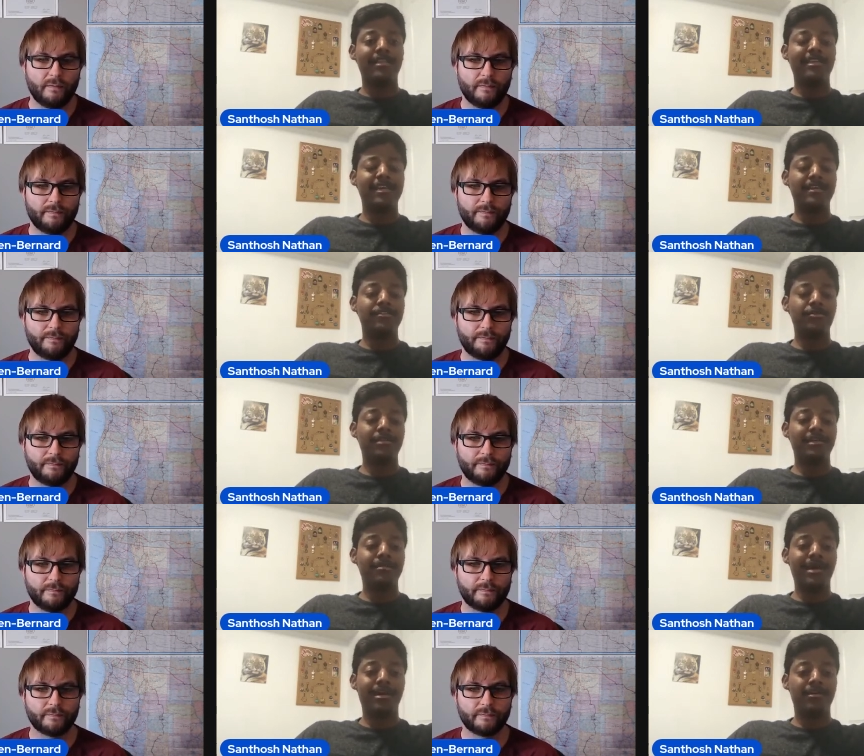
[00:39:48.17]
Speaker 1: I, think it's only
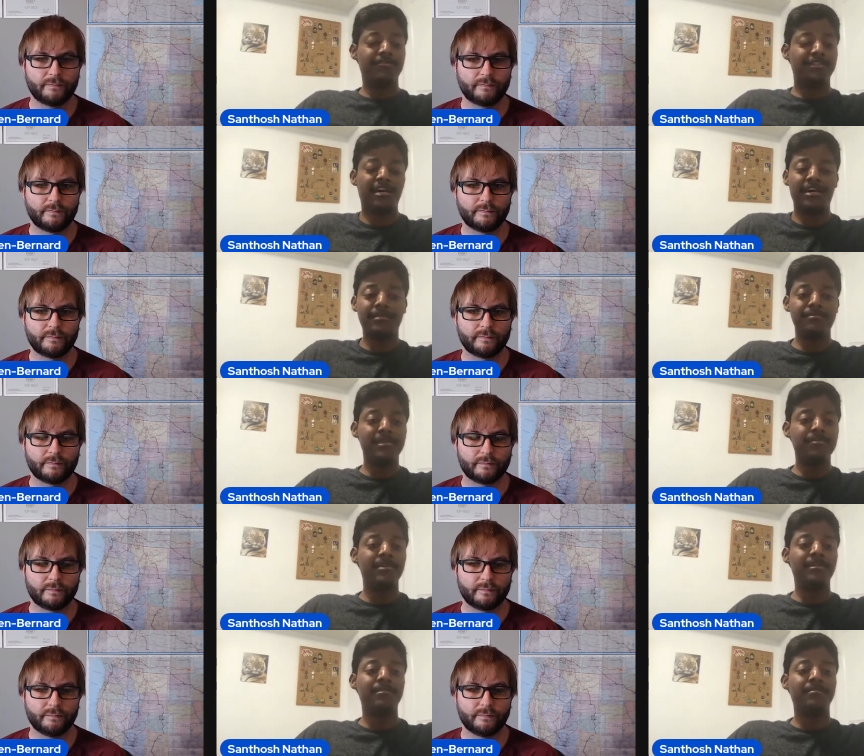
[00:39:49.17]
a matter of time,
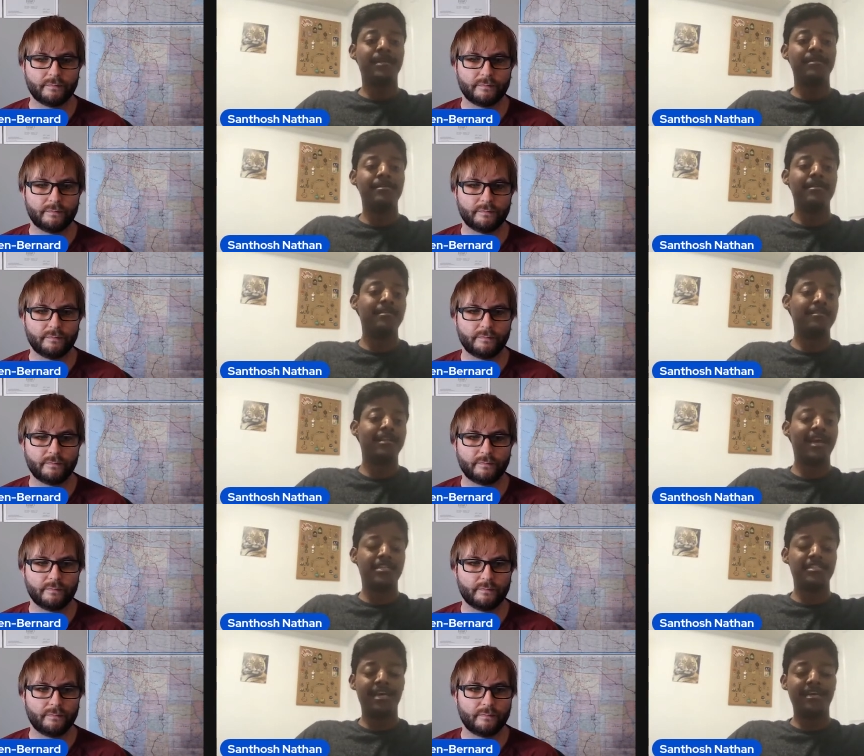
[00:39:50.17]
maybe maybe the
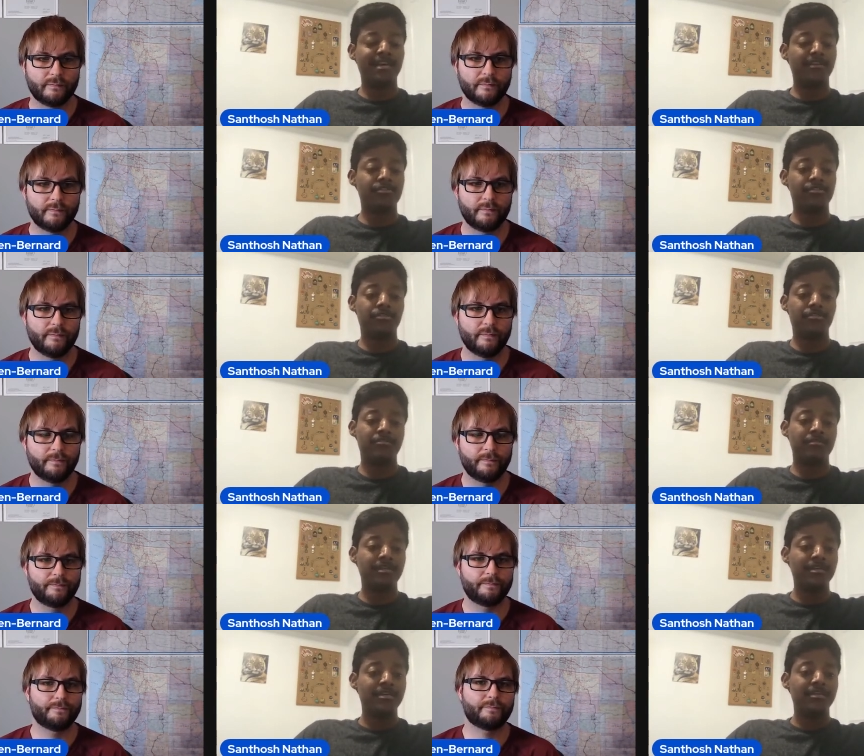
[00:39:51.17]
next decade or so,
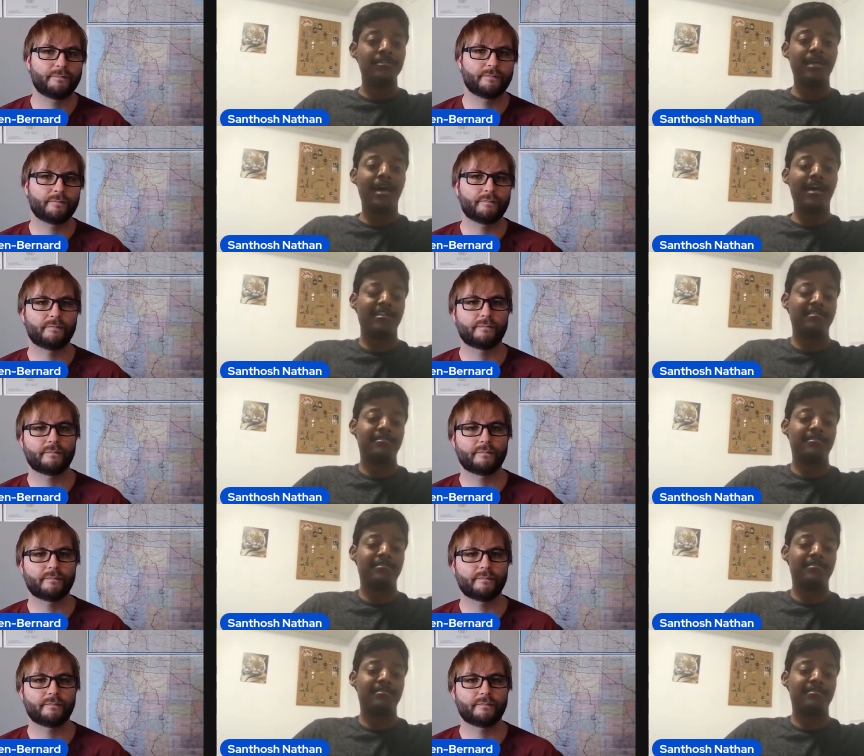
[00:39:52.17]
that